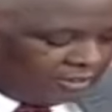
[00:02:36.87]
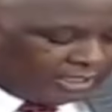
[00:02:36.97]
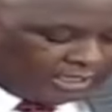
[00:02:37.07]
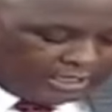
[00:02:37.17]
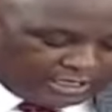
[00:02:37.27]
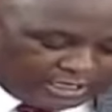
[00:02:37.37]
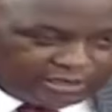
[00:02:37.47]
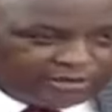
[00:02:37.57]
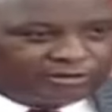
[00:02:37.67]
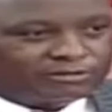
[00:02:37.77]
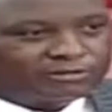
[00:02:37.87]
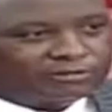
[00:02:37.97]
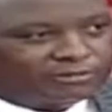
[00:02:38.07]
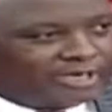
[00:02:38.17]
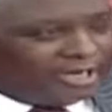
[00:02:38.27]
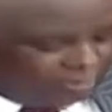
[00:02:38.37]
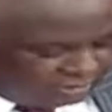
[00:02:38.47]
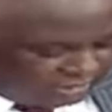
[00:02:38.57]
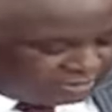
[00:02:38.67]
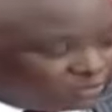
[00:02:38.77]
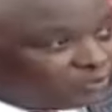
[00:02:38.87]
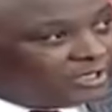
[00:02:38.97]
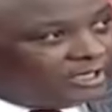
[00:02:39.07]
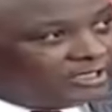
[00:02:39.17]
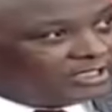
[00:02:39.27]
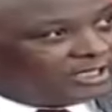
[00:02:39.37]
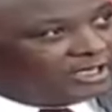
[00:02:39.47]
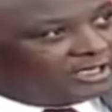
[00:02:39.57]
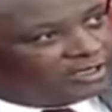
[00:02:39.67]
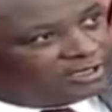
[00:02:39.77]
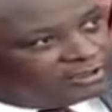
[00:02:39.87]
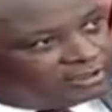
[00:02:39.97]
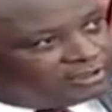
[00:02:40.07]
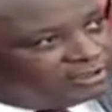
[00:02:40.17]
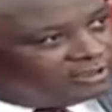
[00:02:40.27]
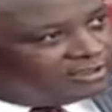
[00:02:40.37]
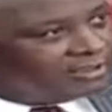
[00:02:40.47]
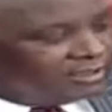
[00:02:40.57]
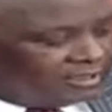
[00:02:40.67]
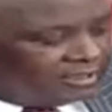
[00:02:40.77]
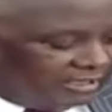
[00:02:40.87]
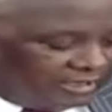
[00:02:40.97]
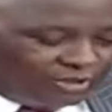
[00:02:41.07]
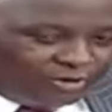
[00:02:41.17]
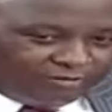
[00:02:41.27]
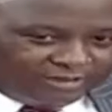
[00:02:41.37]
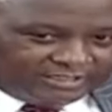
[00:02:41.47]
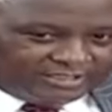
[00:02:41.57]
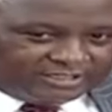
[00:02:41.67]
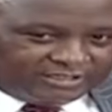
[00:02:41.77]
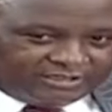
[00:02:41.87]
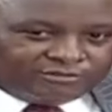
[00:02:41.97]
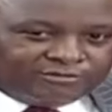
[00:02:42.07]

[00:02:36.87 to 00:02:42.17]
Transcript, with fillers: uh, when I was a student uh, at the university,